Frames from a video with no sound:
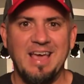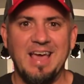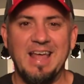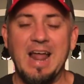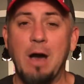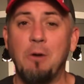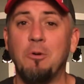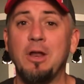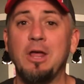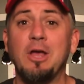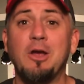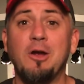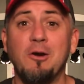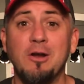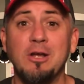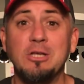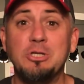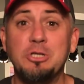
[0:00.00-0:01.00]
and I want to
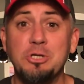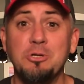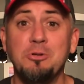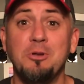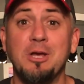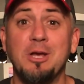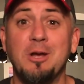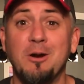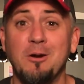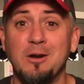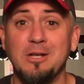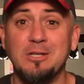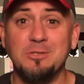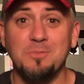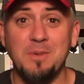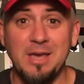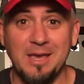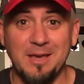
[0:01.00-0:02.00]
encourage you to
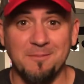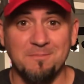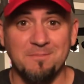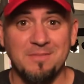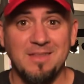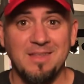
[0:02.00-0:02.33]
encourage me,